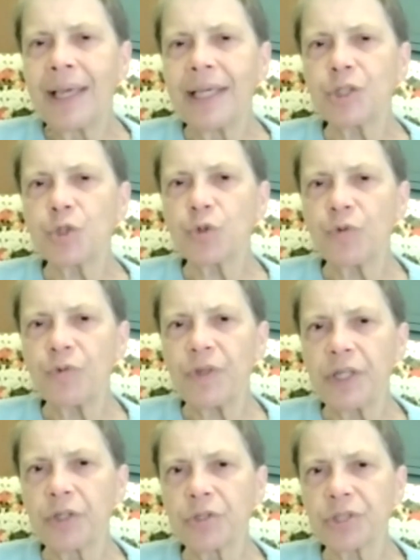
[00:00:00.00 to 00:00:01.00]

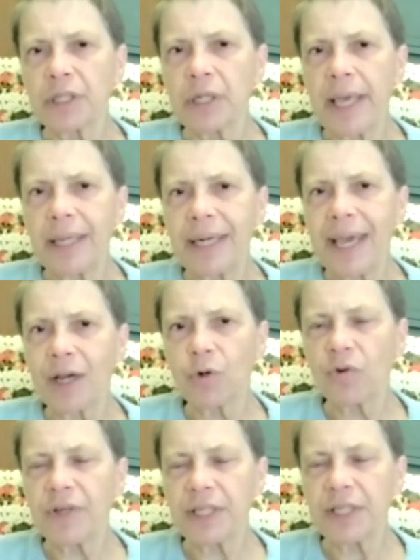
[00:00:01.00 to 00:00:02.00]
interferes and
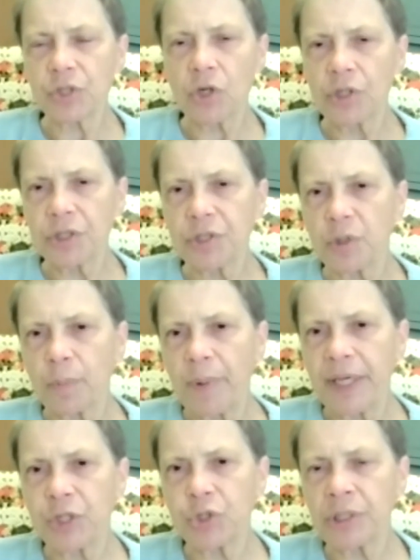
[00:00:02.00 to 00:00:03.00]
aggravates
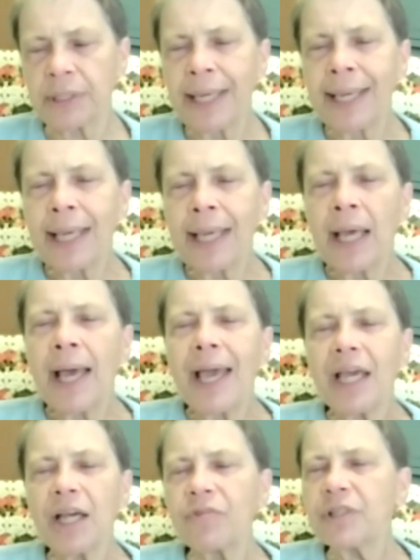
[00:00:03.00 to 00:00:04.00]
constipation.
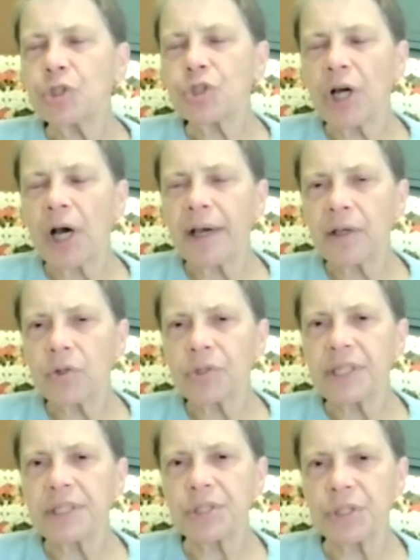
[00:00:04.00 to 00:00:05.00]
Every child
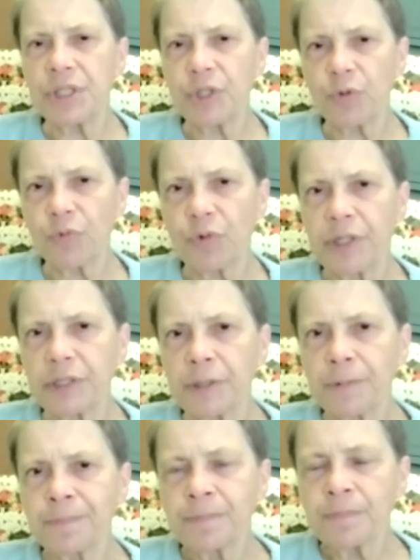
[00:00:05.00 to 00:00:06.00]
is different.
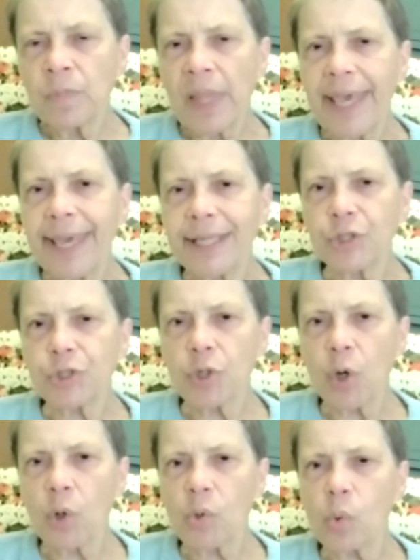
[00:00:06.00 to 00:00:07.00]
And
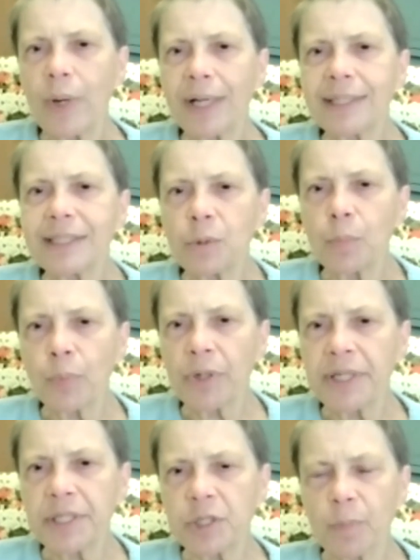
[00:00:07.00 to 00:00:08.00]
so while in
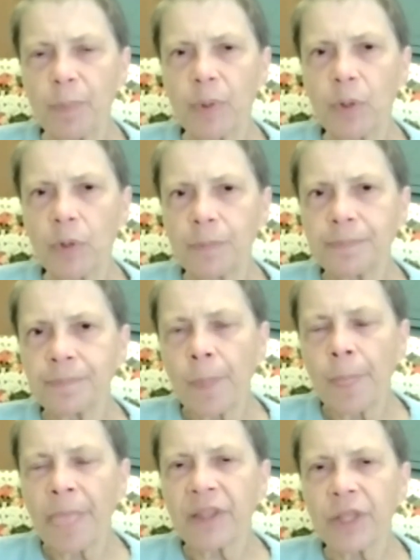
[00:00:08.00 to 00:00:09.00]
principle,
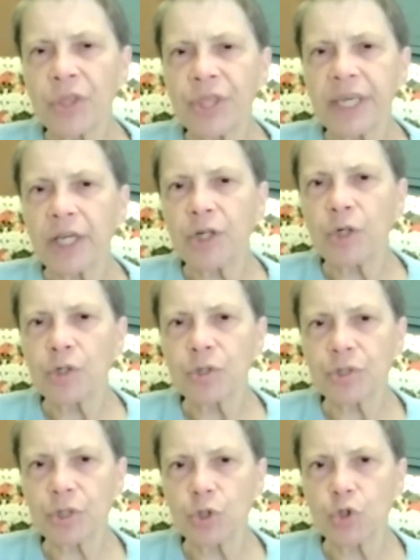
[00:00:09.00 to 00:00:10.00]
the
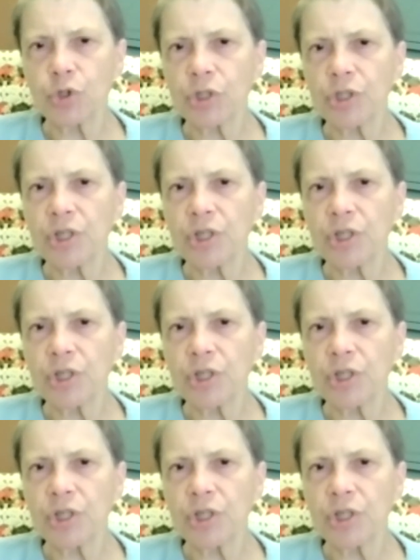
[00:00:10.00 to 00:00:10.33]
thickeners should